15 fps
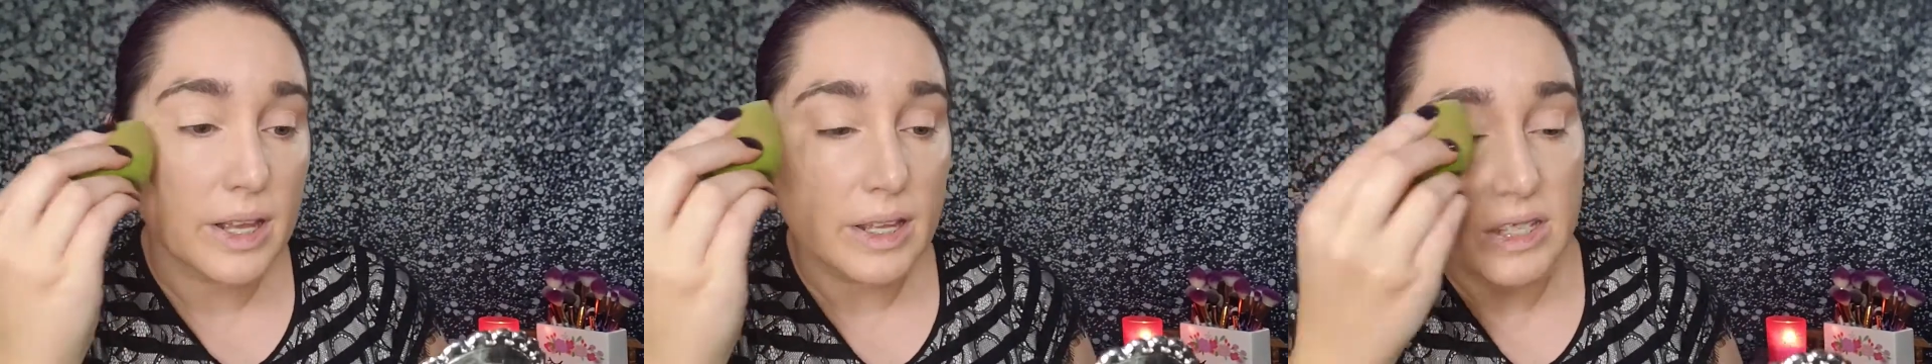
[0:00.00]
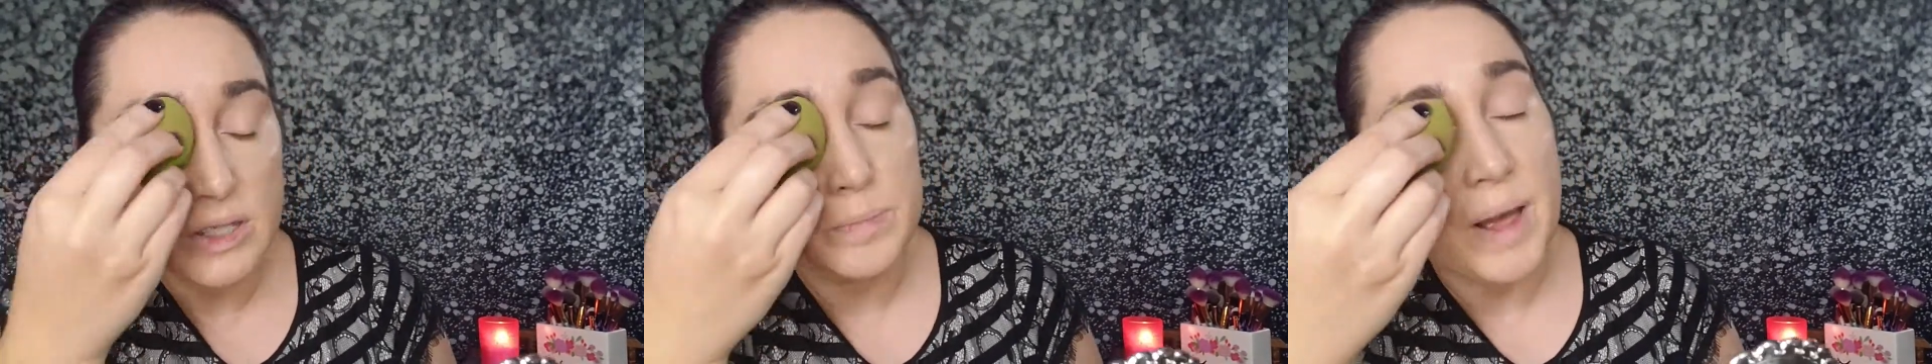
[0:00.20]

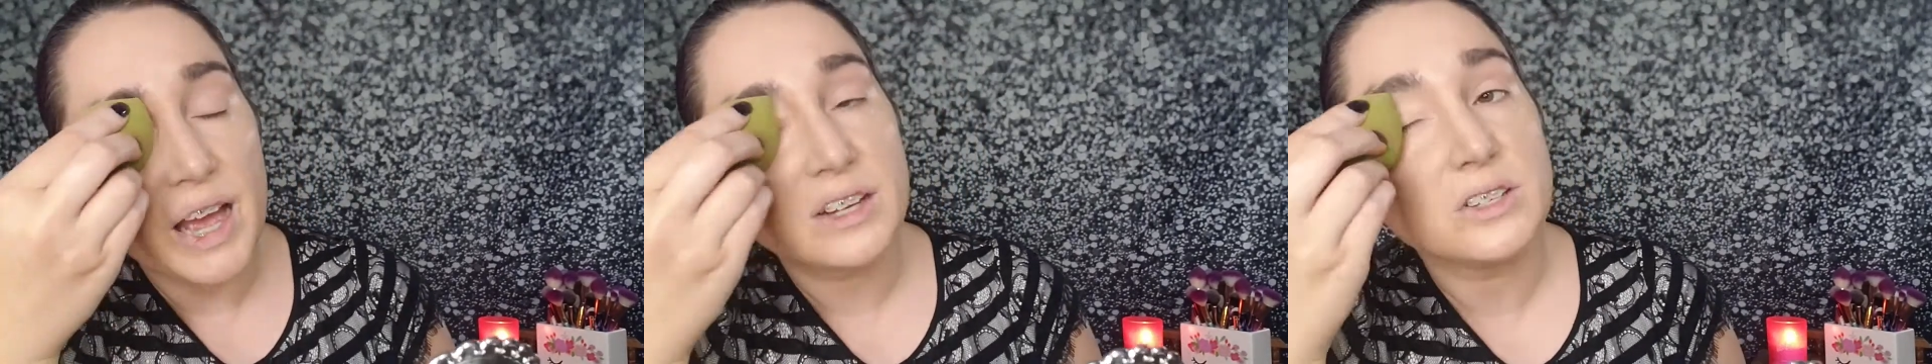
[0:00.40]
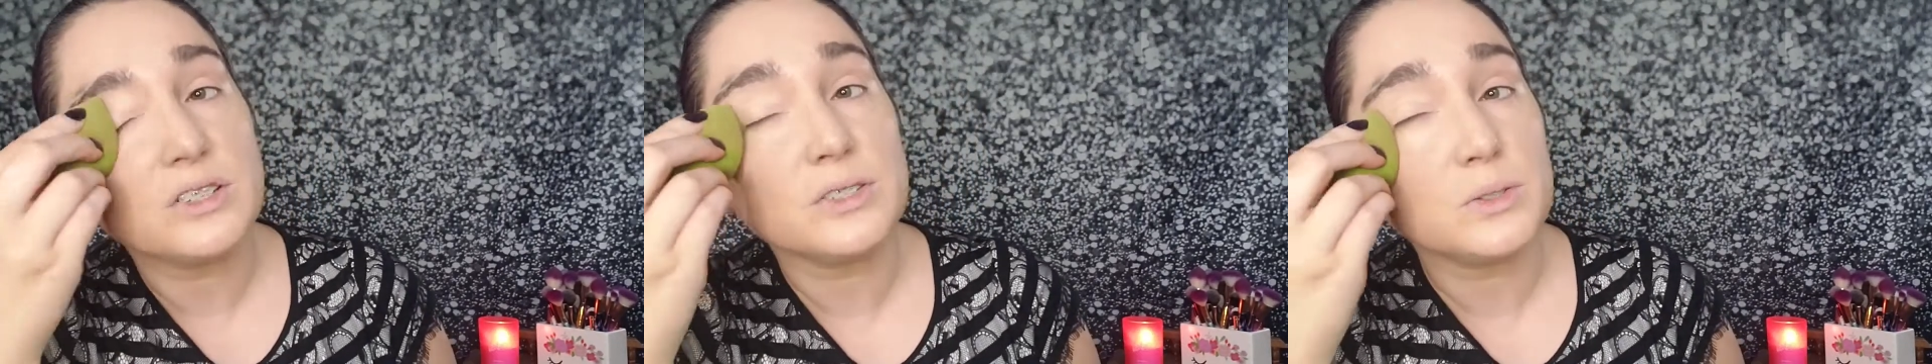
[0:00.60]
it's
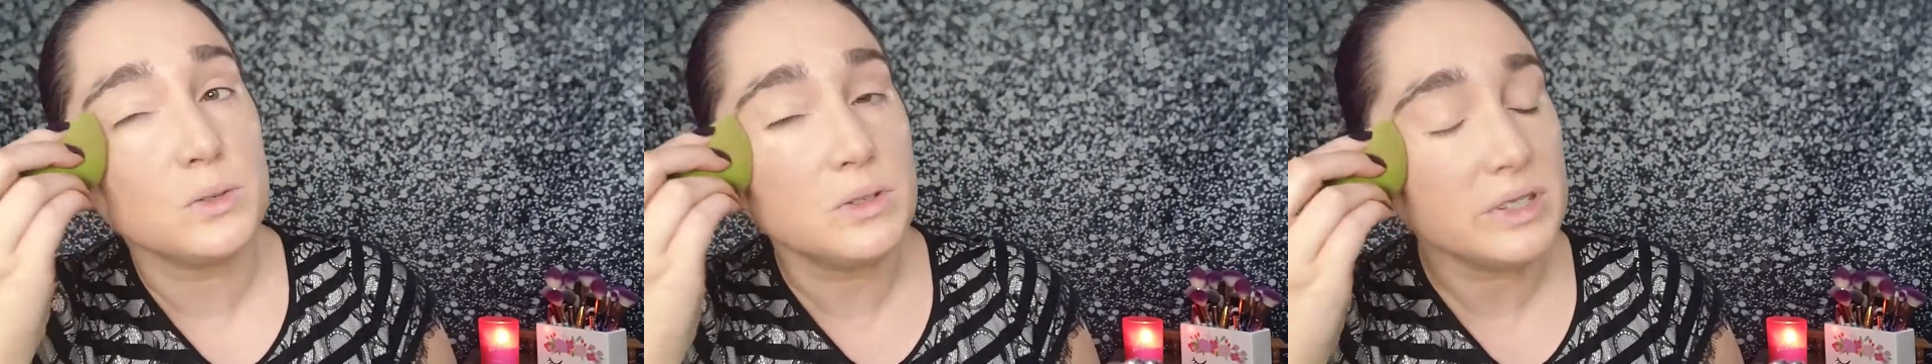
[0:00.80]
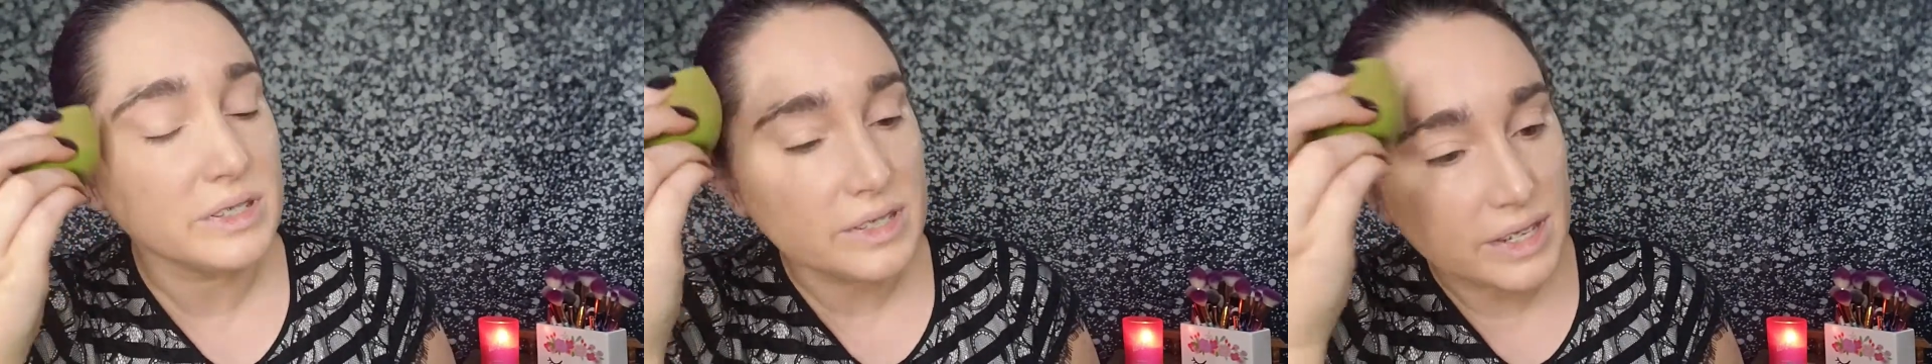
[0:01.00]
back to
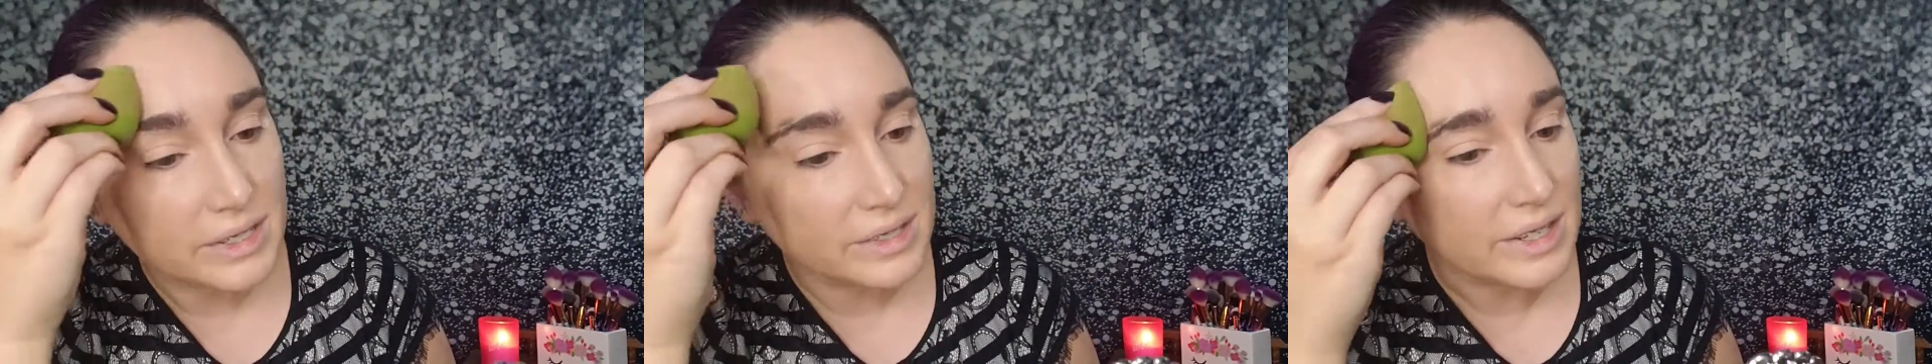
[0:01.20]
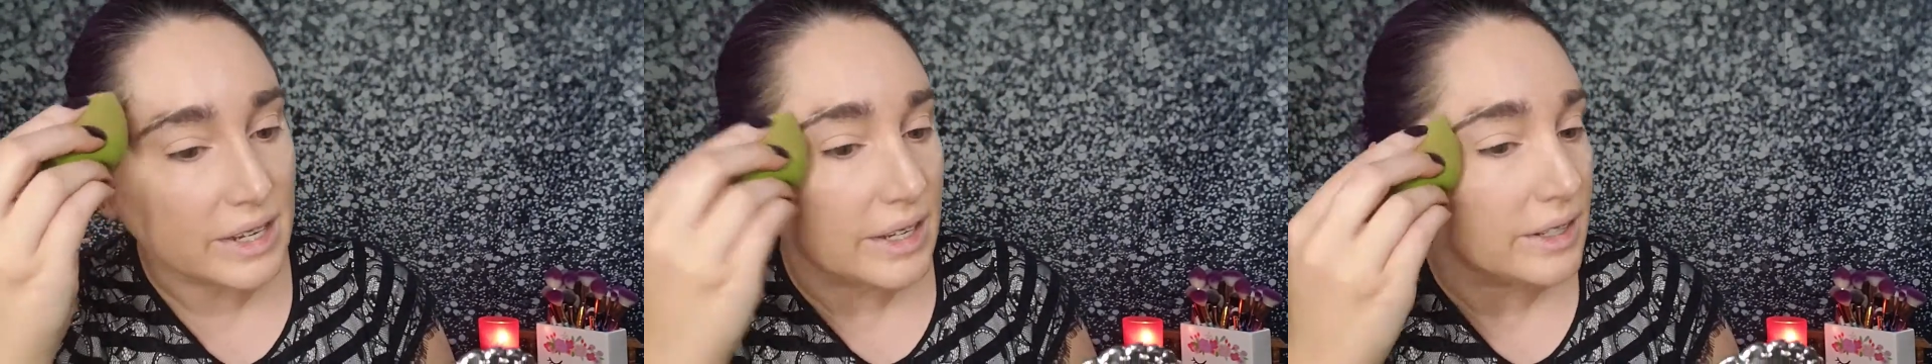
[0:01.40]
school
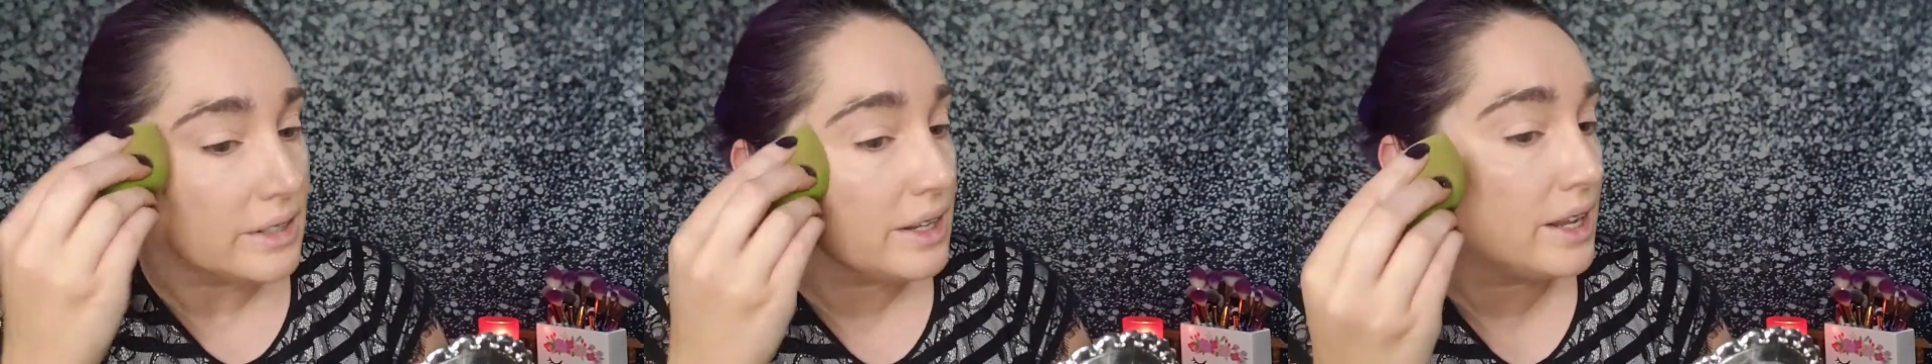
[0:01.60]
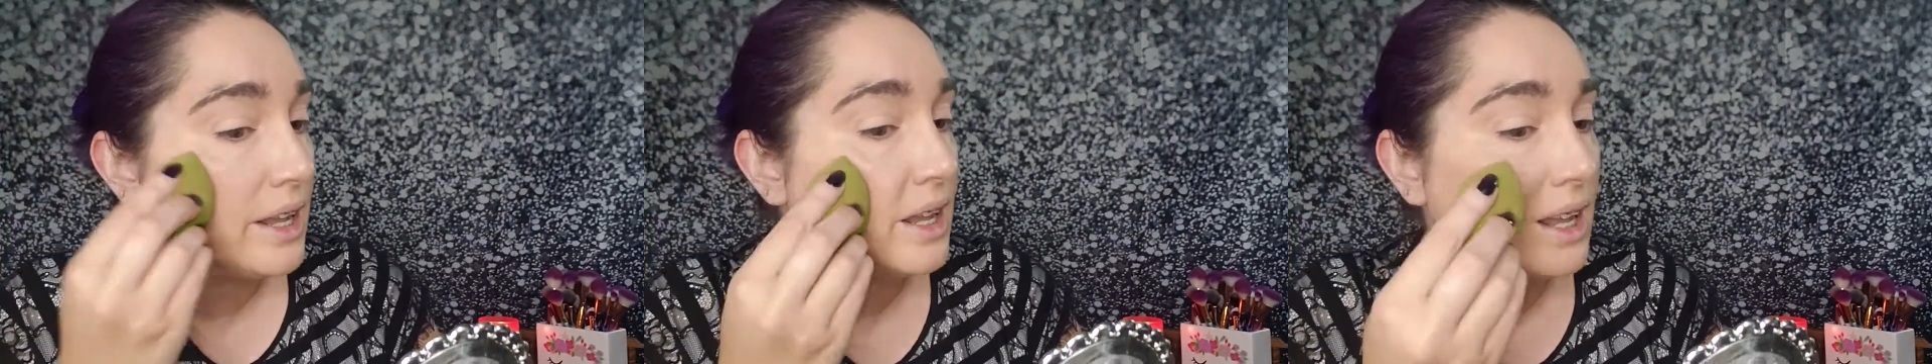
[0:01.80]

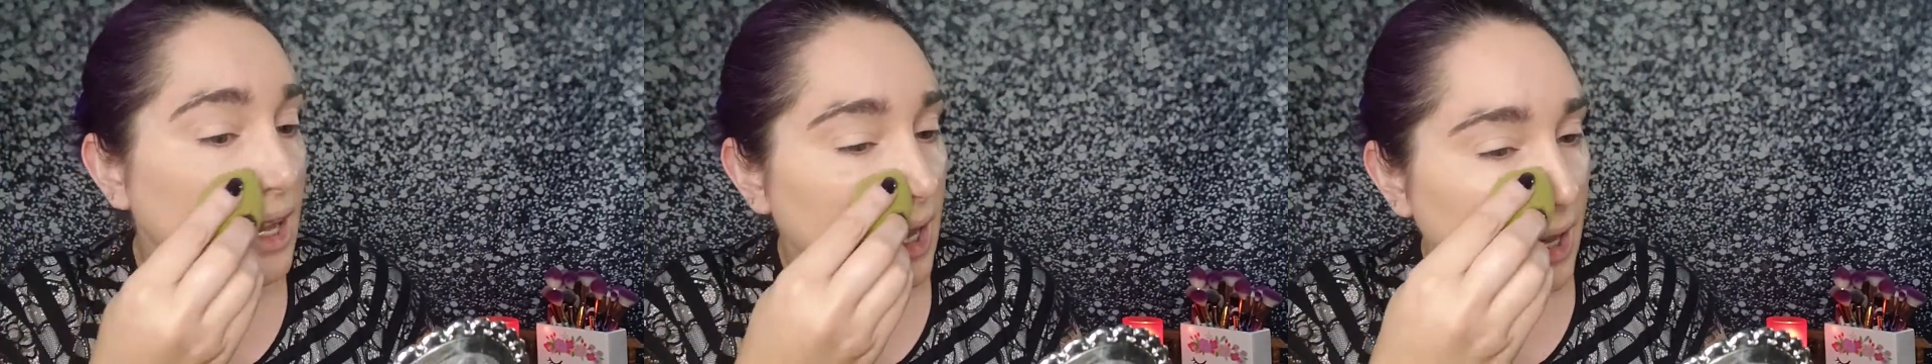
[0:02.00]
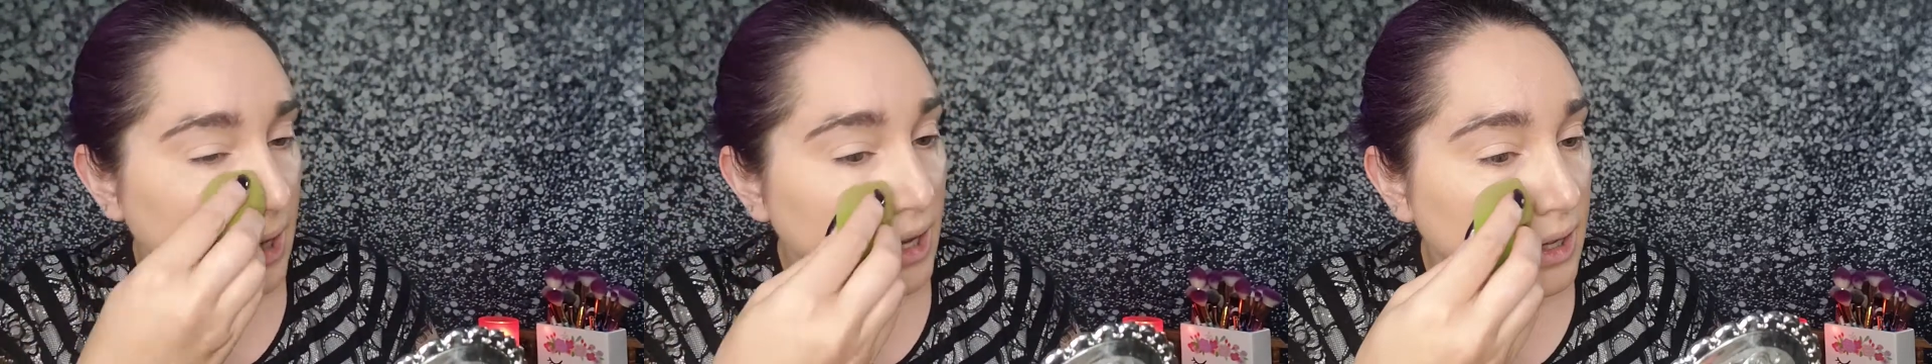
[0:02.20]
season,
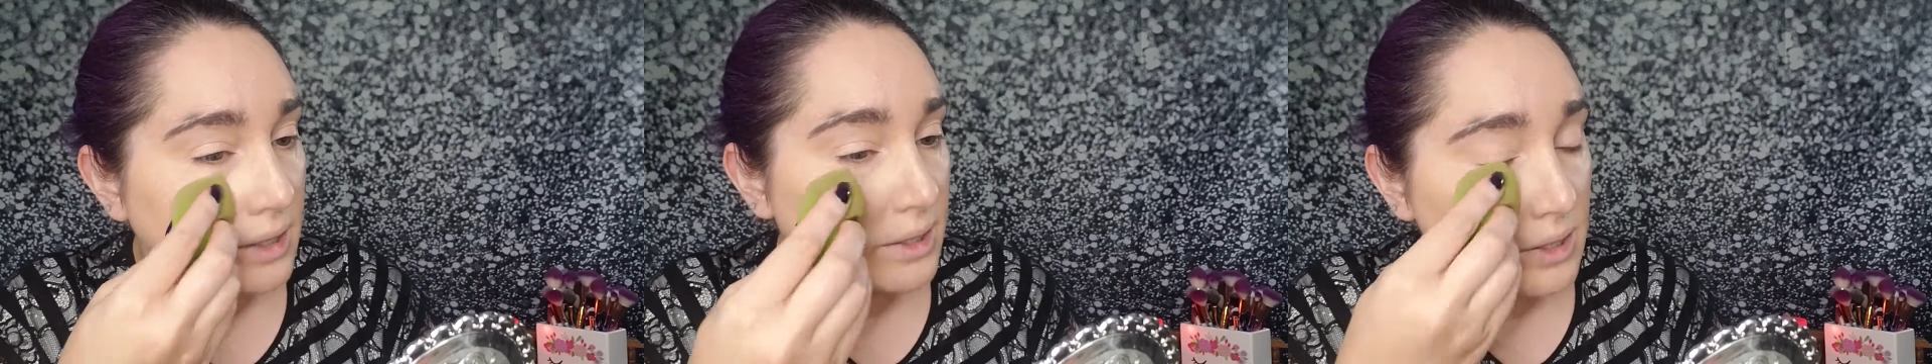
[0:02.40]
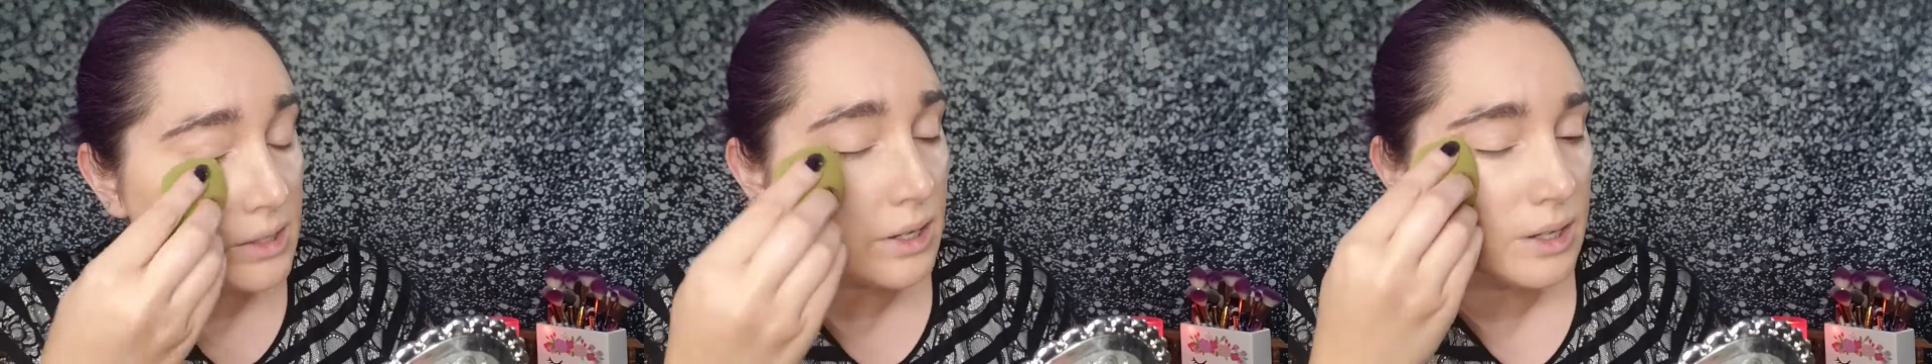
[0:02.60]

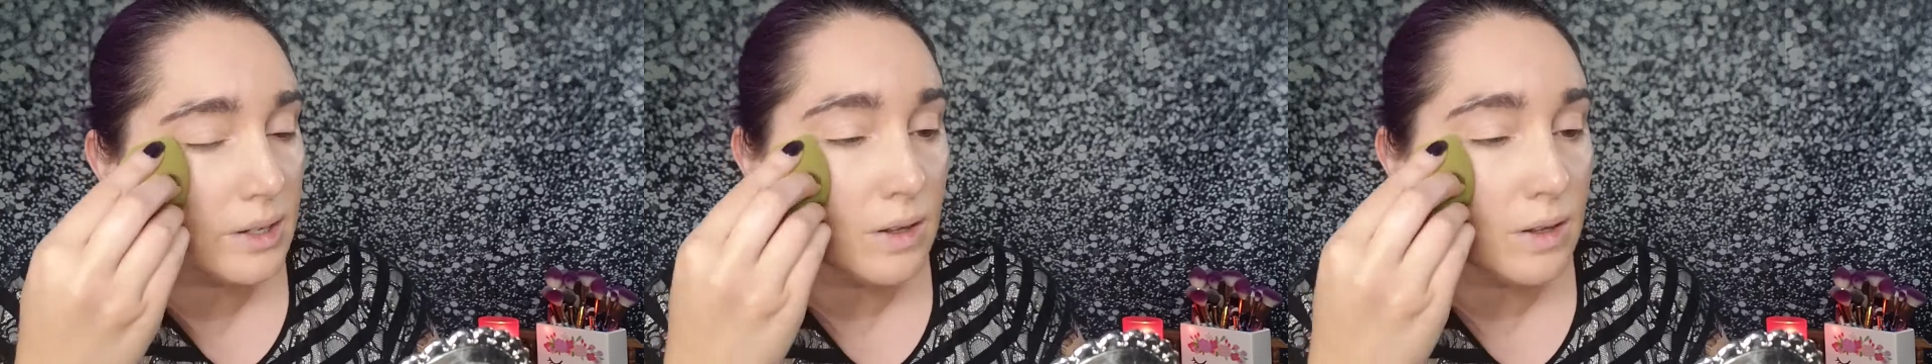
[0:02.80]
and